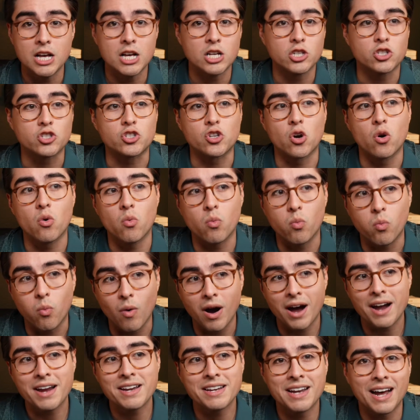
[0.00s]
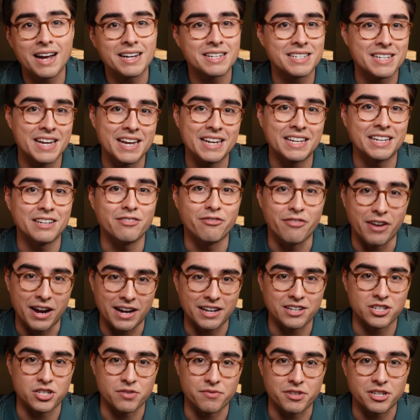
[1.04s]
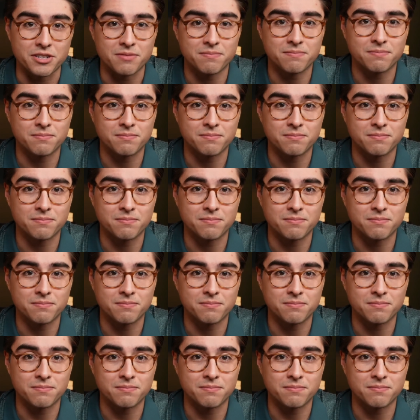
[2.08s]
so why not take advantage of it?